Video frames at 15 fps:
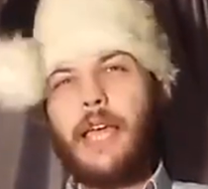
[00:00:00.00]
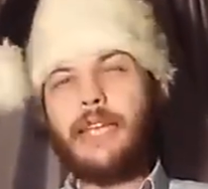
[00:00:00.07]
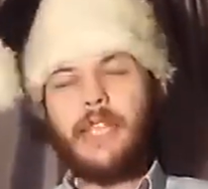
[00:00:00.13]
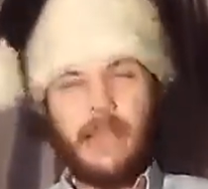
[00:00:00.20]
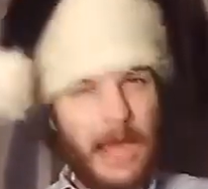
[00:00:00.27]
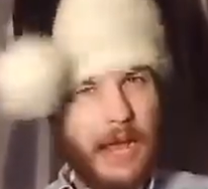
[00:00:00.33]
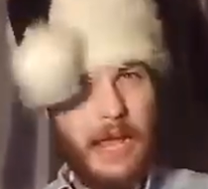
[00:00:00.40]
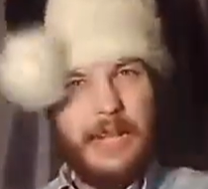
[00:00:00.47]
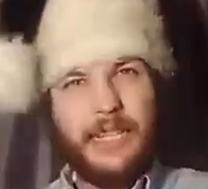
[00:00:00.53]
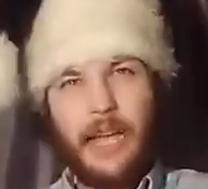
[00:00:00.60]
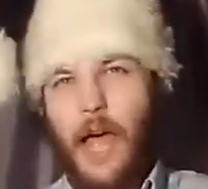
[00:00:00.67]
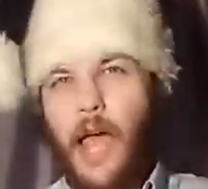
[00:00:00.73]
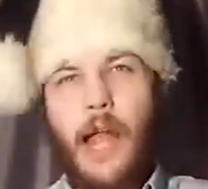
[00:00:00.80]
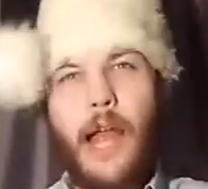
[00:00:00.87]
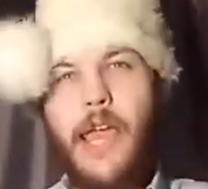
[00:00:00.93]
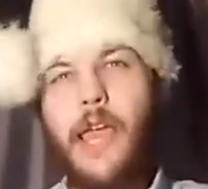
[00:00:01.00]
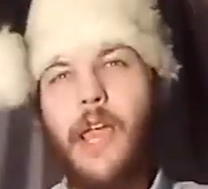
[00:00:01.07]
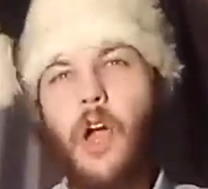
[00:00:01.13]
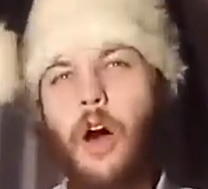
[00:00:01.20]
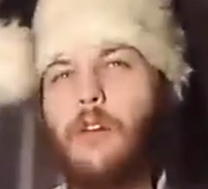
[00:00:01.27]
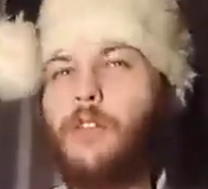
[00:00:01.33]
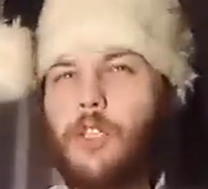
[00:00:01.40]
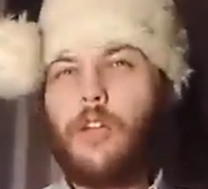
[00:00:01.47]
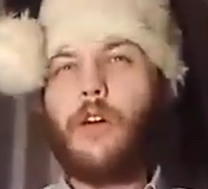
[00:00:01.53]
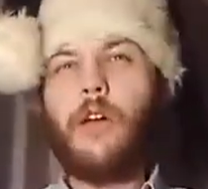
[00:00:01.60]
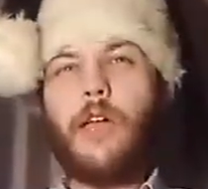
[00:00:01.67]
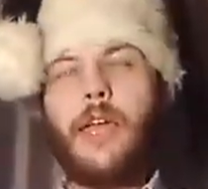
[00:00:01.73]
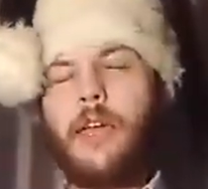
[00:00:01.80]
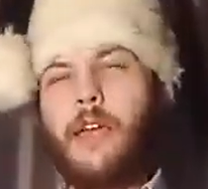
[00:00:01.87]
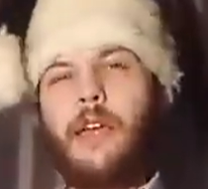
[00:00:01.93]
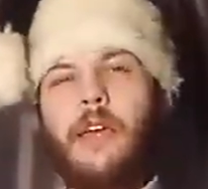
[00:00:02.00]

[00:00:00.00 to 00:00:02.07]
Isn't that entirely contrary